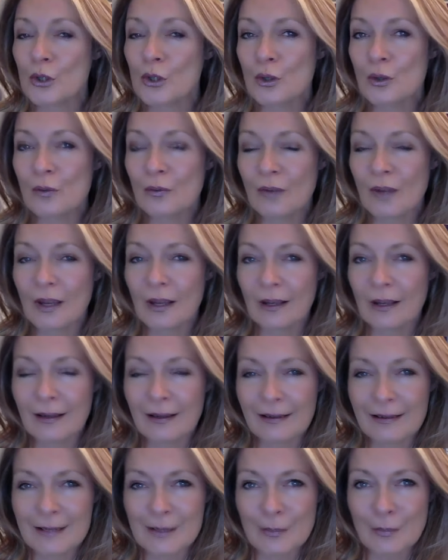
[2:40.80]
duvet
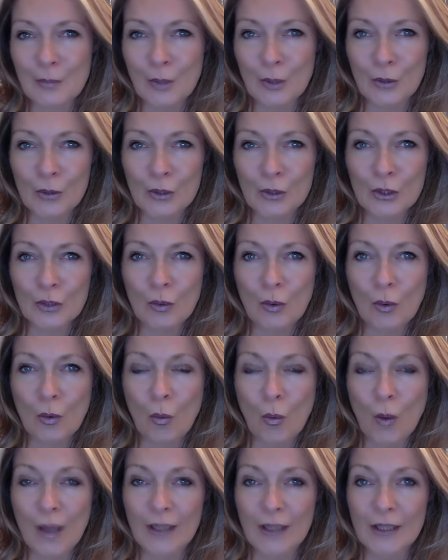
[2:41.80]
as opposed to a
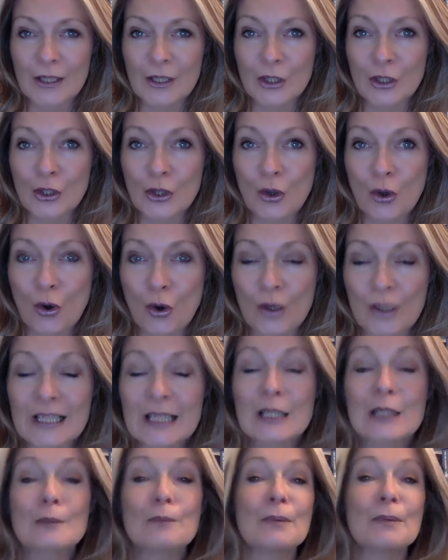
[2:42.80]
wet dog.
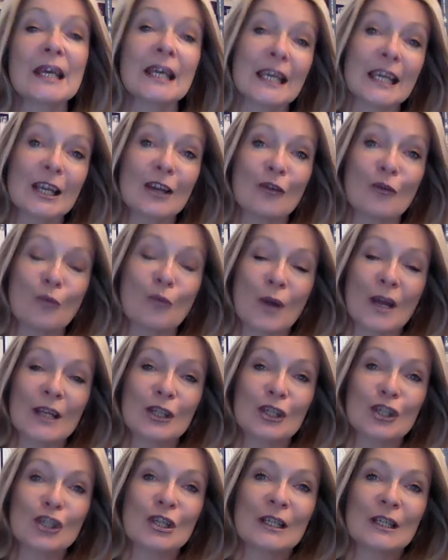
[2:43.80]
Speaking of
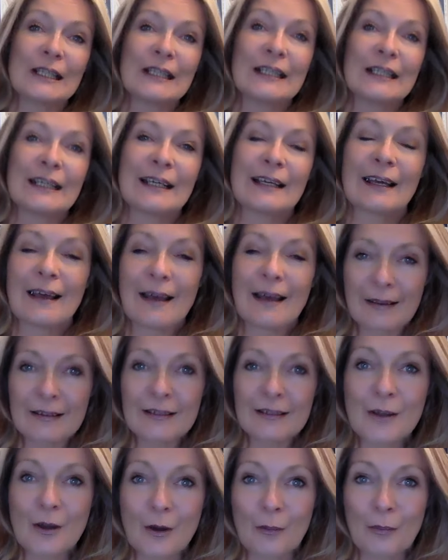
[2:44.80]
which,
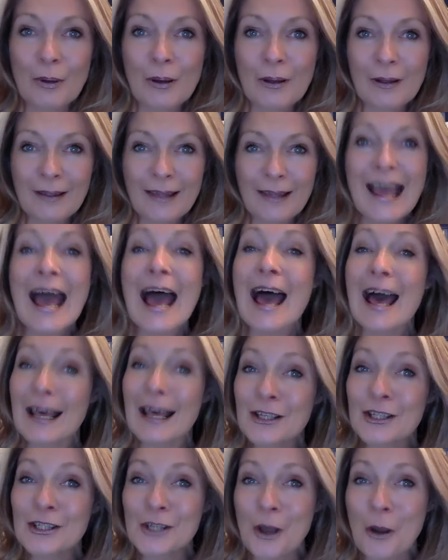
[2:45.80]
hands
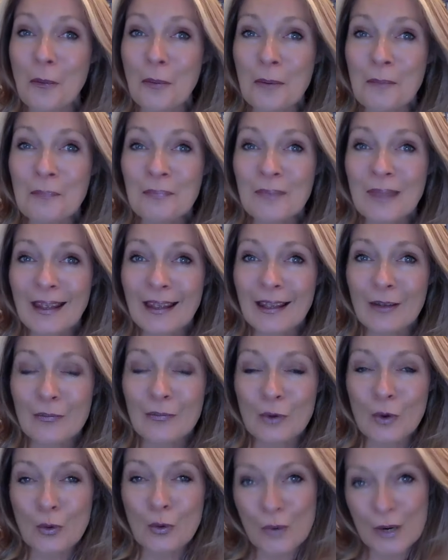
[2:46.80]
up if
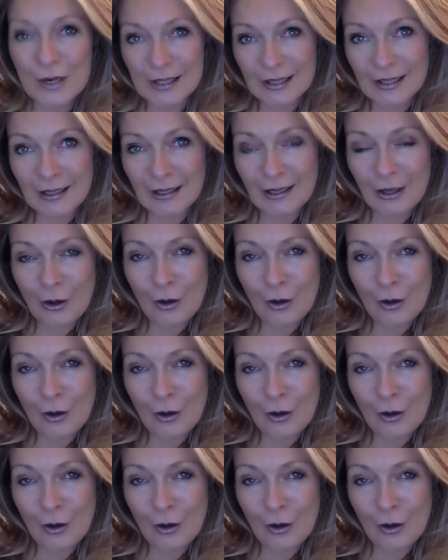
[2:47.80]
you're ready